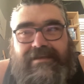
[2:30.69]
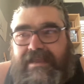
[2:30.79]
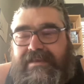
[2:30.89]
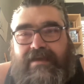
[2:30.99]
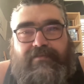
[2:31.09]

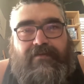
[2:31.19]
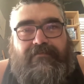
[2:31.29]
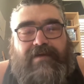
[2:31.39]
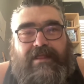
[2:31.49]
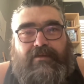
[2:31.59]
And now they're
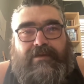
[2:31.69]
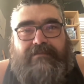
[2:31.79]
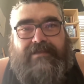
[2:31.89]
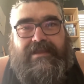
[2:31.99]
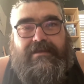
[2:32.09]

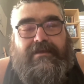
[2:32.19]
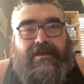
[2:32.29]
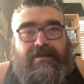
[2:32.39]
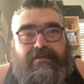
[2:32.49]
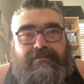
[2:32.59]
following me.
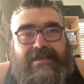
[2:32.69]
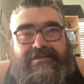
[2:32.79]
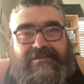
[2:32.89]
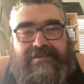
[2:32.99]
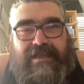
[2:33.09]

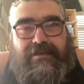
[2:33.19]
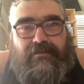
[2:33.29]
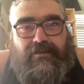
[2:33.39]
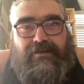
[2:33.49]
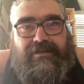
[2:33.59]
Let's take a
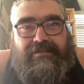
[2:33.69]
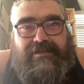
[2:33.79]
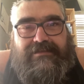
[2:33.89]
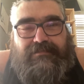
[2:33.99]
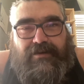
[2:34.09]
look at
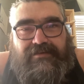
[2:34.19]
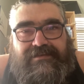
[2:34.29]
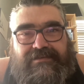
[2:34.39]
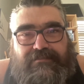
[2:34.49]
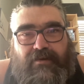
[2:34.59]
this
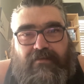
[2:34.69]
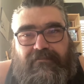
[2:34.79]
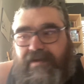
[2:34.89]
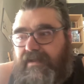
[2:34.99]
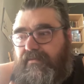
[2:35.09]
person's
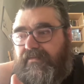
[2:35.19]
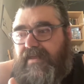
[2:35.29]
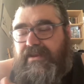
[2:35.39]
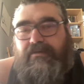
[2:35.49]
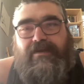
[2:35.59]
profile. And
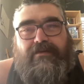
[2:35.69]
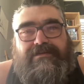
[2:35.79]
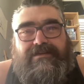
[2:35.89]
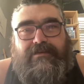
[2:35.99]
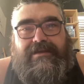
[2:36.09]
then you go
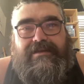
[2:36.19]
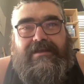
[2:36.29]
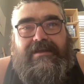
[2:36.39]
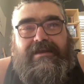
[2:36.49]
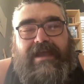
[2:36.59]
to it,
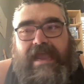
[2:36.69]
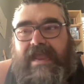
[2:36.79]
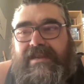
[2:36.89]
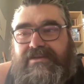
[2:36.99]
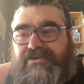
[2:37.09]

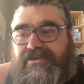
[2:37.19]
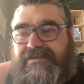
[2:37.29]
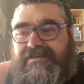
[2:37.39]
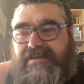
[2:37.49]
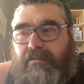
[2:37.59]
and it's
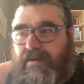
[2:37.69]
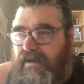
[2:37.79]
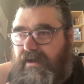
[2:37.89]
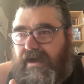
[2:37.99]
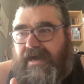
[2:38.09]
just some
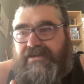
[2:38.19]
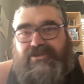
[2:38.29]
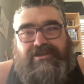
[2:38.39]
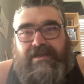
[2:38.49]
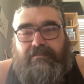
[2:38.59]
hot
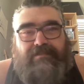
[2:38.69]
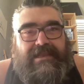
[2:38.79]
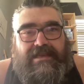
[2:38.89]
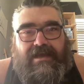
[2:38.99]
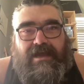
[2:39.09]
chick
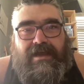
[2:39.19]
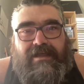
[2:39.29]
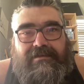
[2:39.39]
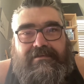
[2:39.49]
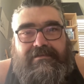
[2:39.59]
being
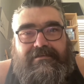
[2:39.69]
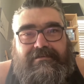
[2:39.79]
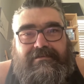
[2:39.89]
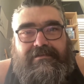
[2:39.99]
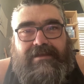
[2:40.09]
hot.
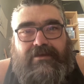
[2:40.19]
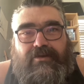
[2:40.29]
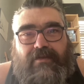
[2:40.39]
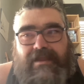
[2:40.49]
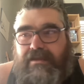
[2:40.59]
And
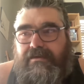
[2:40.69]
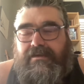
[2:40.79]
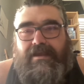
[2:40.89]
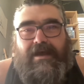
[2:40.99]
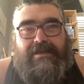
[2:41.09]
you're like,
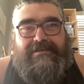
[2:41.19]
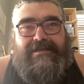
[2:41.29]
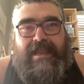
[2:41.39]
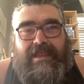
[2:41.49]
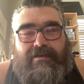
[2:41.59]
God
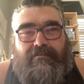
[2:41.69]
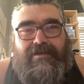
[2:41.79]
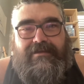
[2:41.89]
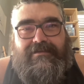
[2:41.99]
damn.